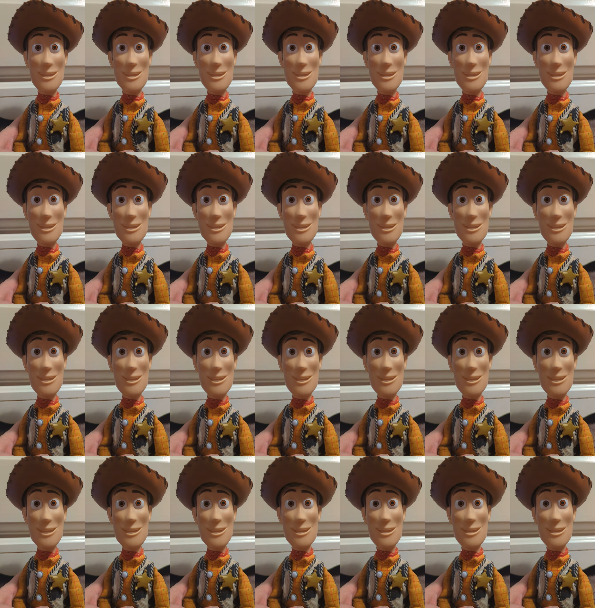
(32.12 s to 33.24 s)

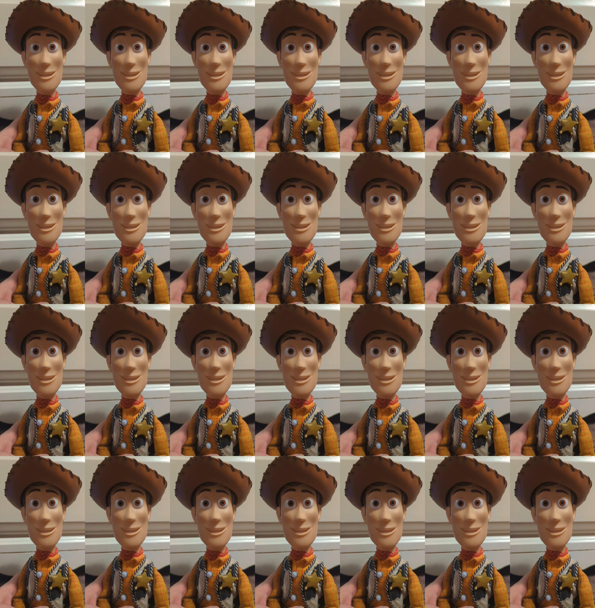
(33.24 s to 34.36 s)

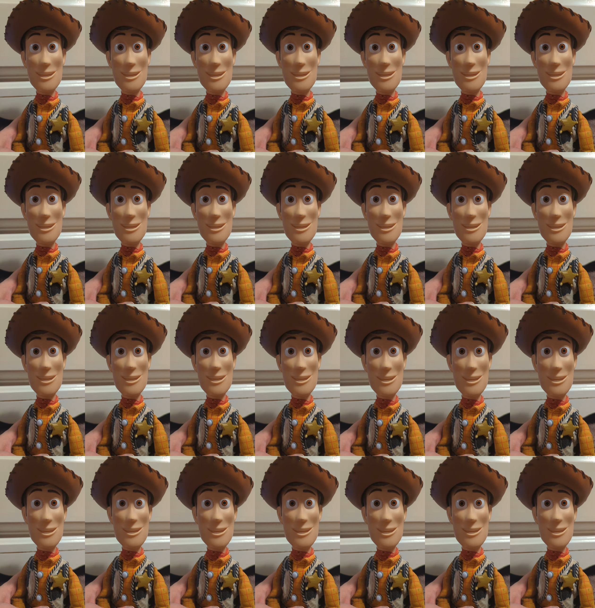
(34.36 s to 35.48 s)

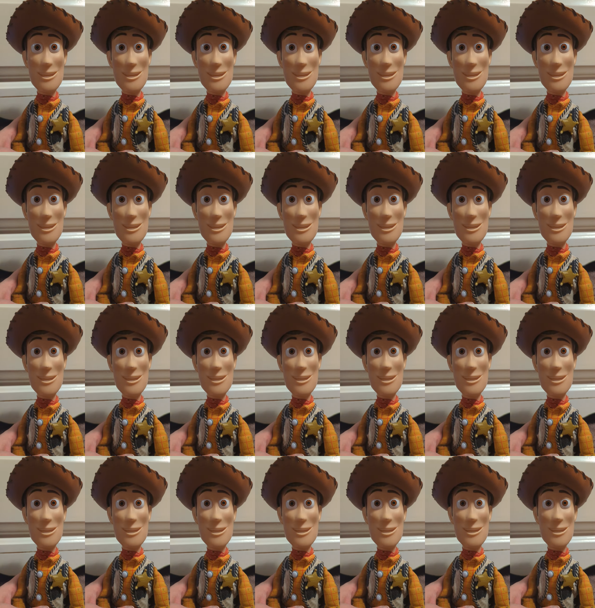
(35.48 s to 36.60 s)

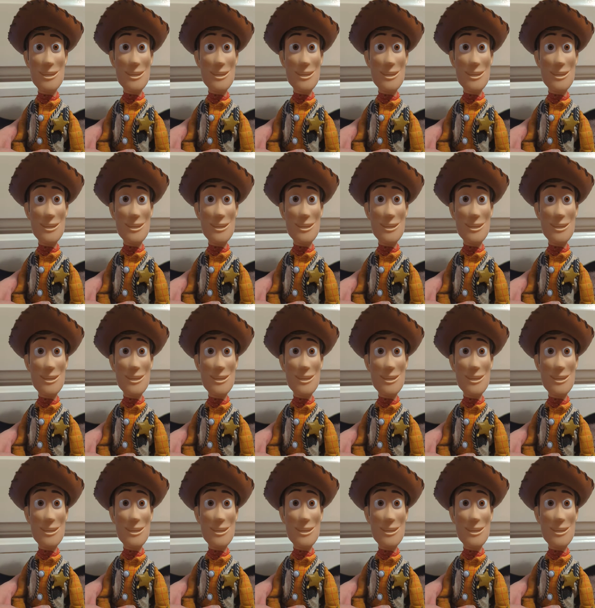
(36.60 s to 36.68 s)
[no speech]